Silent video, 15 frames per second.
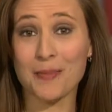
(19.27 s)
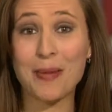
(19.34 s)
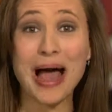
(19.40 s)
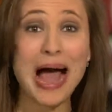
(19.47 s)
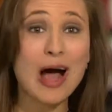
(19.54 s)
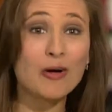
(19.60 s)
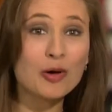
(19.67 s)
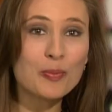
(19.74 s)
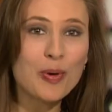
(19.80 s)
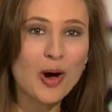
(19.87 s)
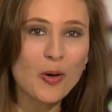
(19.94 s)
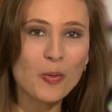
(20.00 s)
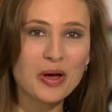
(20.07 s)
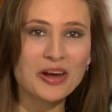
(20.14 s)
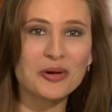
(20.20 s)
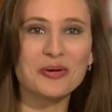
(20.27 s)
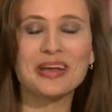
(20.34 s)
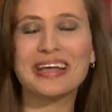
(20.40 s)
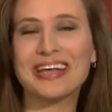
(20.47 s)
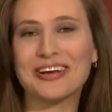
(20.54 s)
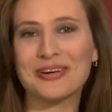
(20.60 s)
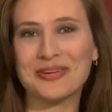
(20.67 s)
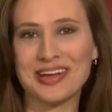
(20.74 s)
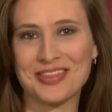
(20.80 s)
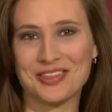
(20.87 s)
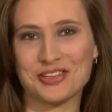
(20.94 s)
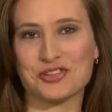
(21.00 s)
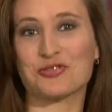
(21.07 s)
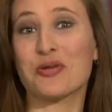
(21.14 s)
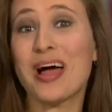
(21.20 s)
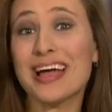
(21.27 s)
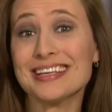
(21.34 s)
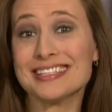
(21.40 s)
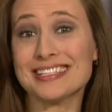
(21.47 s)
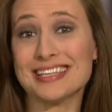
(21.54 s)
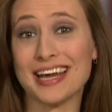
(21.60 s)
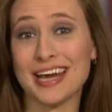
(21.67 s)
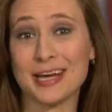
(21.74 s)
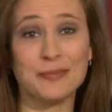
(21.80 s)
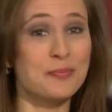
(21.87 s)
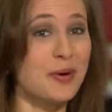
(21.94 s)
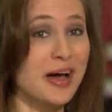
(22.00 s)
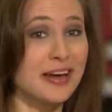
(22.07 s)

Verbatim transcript: a Powerball winner here in the tri state.